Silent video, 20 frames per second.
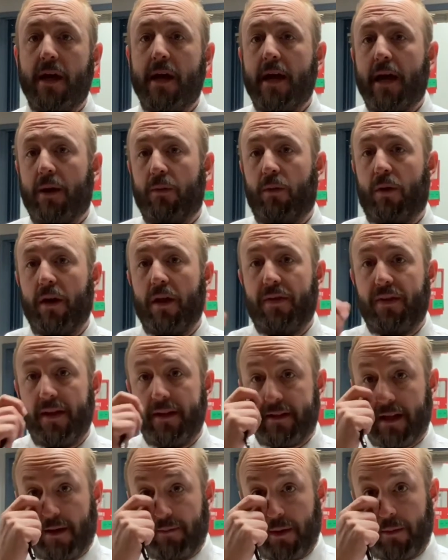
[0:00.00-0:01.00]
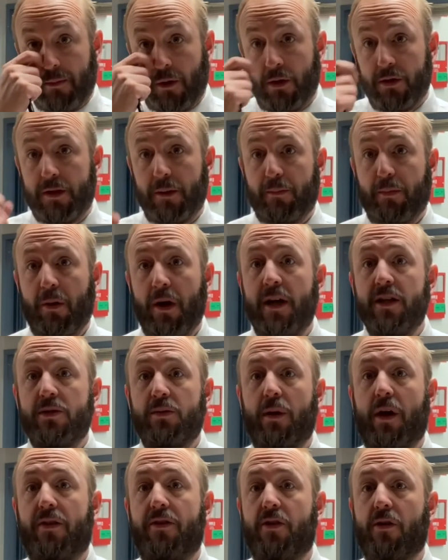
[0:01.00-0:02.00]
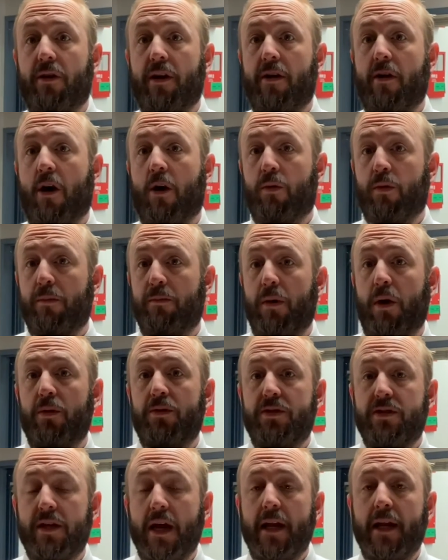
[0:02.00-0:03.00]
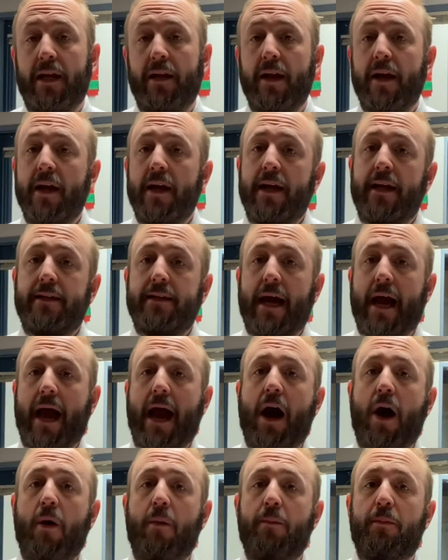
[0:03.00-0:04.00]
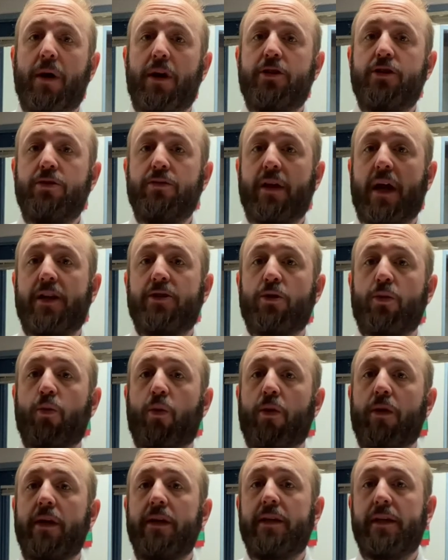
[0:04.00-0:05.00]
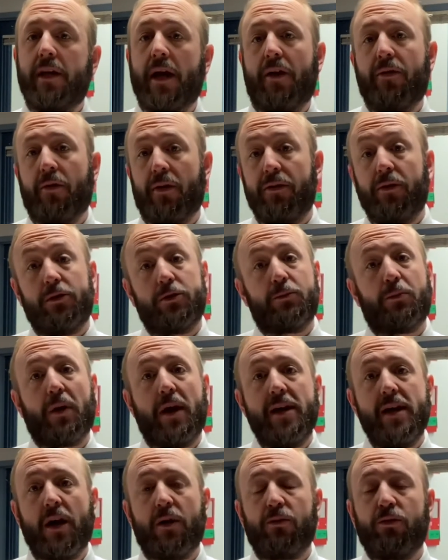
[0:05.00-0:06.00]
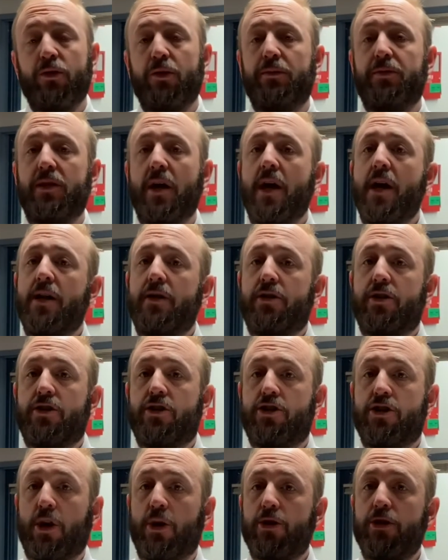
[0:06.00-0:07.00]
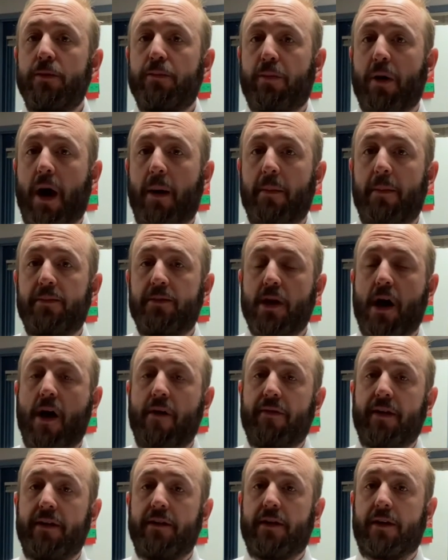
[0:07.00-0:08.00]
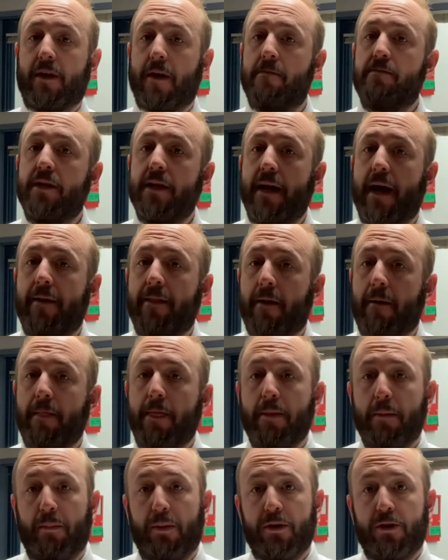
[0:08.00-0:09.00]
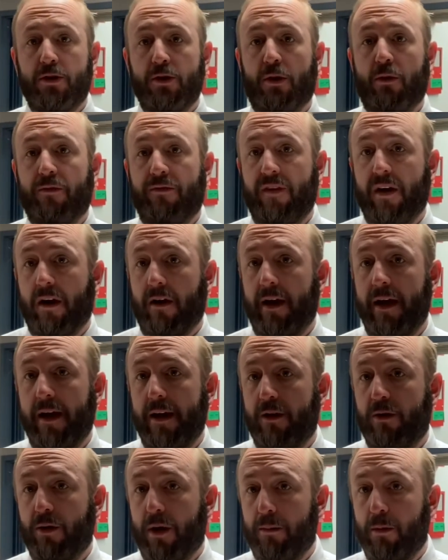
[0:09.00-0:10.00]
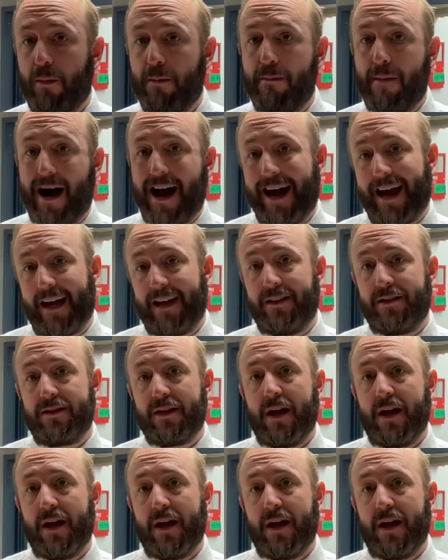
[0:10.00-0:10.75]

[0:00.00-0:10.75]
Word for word: And one of the things I've been most impressed with during our remote setting is how much you guys are working together in those breakout rooms to show some problem solving, to come together, to put your very incredible minds